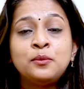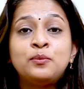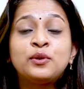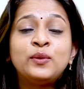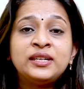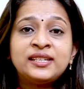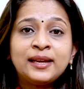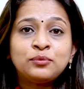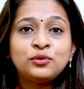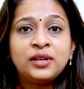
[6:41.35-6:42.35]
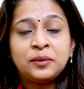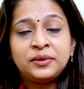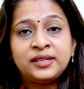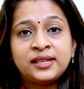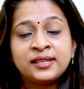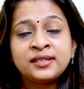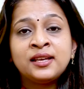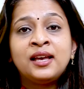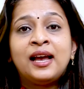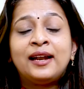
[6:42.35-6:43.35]
prevent type 2 diabetes
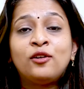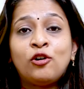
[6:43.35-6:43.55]
and